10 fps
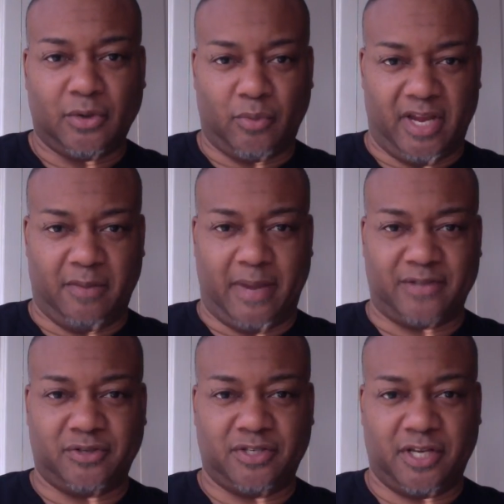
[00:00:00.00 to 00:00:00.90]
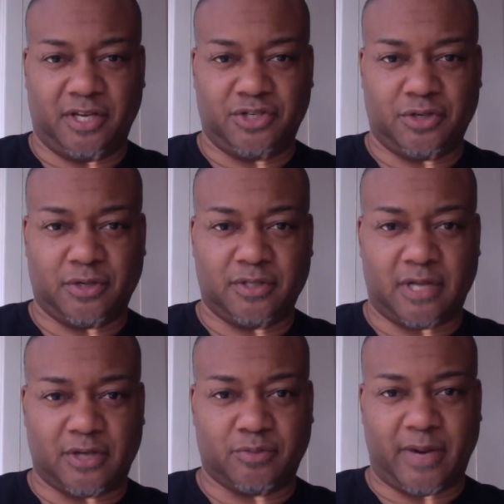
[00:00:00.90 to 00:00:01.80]
Reiki Master Teacher,
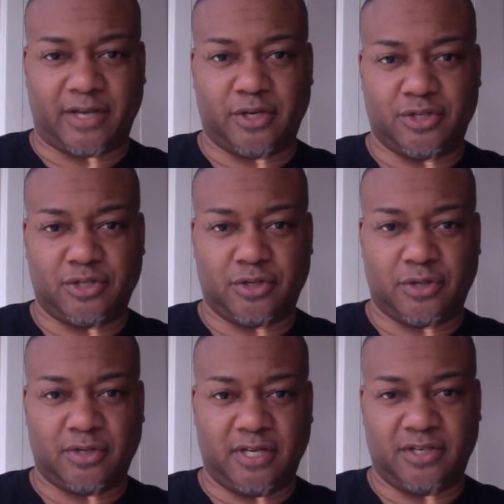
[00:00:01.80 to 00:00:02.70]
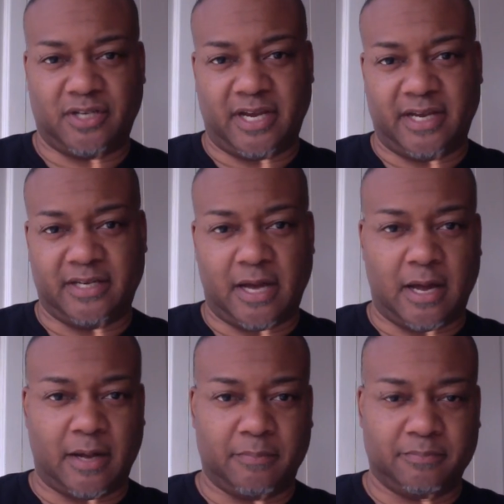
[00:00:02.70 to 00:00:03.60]
Tantra Practitioner, DJ,
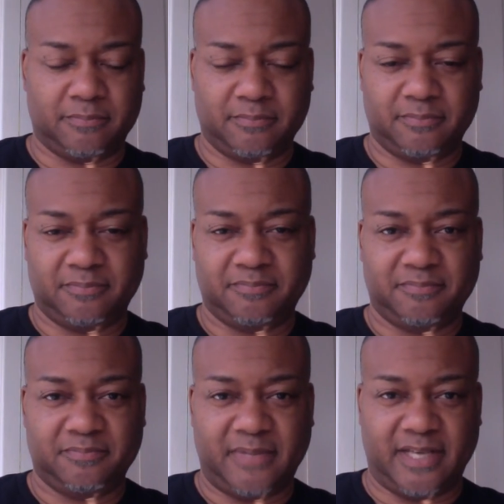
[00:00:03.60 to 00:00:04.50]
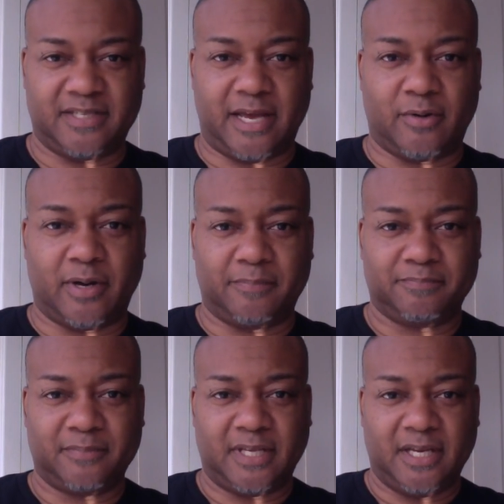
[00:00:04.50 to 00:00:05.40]
Dom, etc.
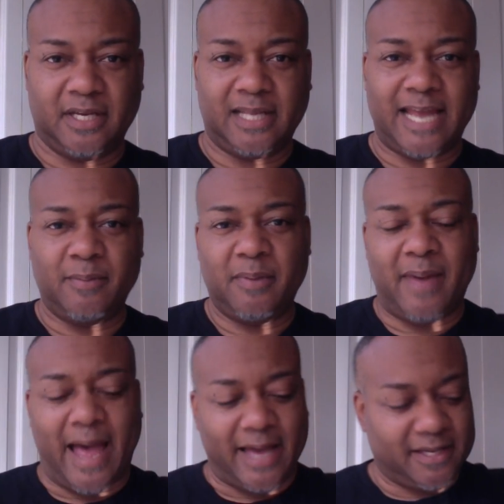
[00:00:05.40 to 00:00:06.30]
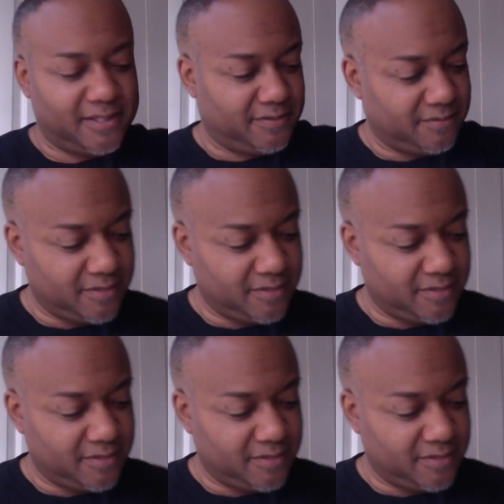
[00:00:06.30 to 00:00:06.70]
Glad to be back.